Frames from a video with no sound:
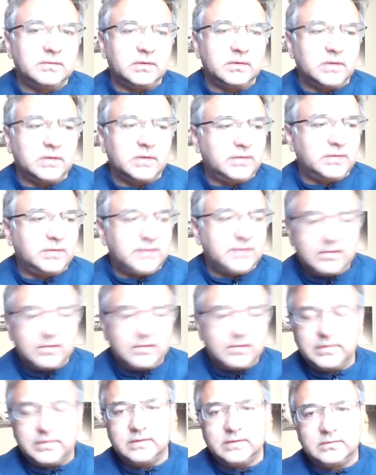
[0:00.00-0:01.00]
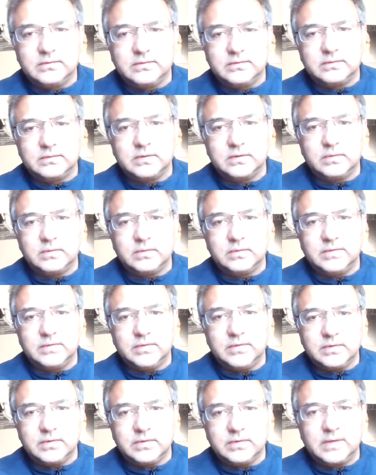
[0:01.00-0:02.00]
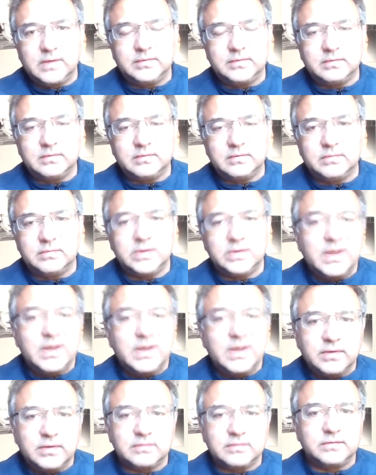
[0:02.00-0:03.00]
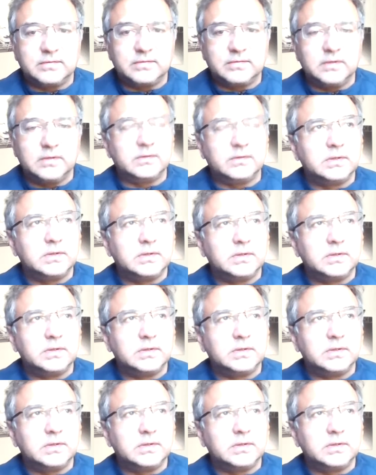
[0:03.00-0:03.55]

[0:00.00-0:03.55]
A lot of us have faiths. We have different types of modalities of faith.